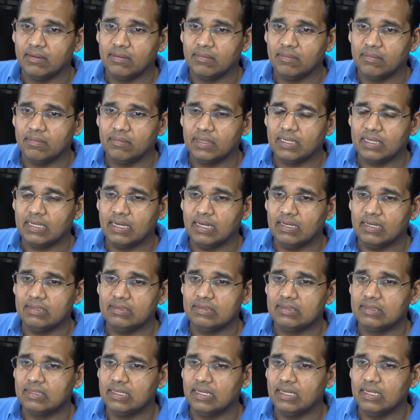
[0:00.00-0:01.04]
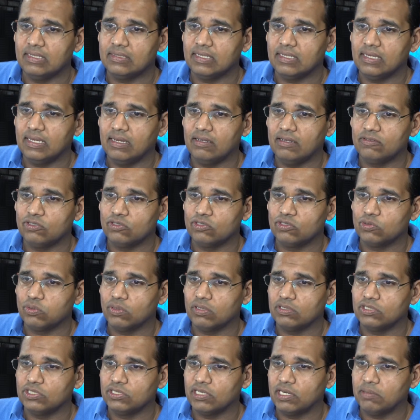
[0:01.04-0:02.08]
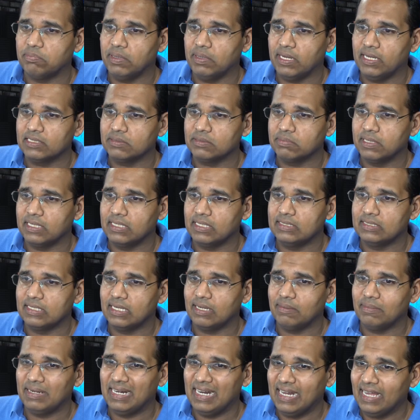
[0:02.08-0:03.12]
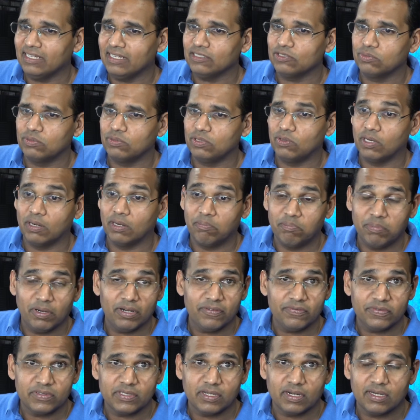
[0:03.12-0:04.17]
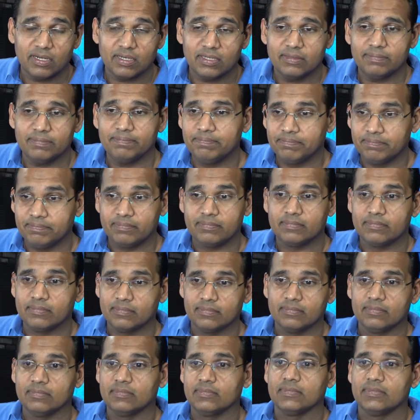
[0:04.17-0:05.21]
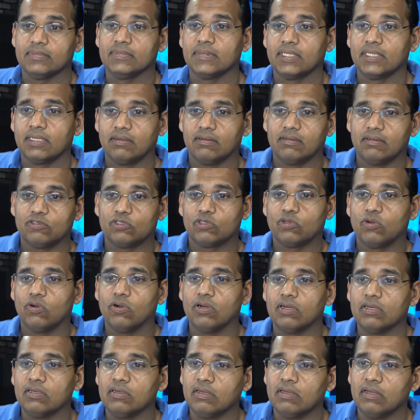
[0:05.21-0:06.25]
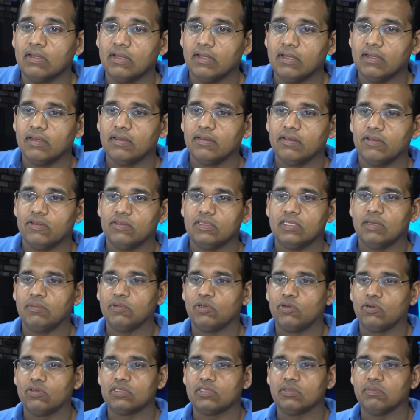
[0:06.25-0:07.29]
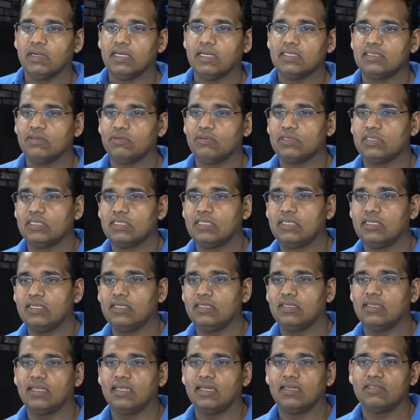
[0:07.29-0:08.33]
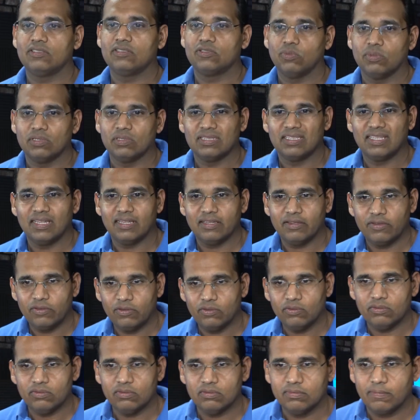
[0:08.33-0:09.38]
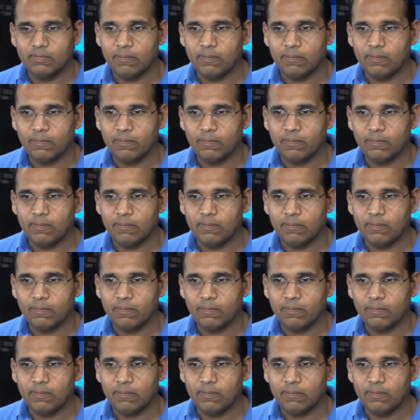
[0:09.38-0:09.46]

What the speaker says: Makani says, hey, Andrew, just want to share I passed my exam last week with above target. Good score. Udemy course and mindset was the key. Thanks. Well, thank you.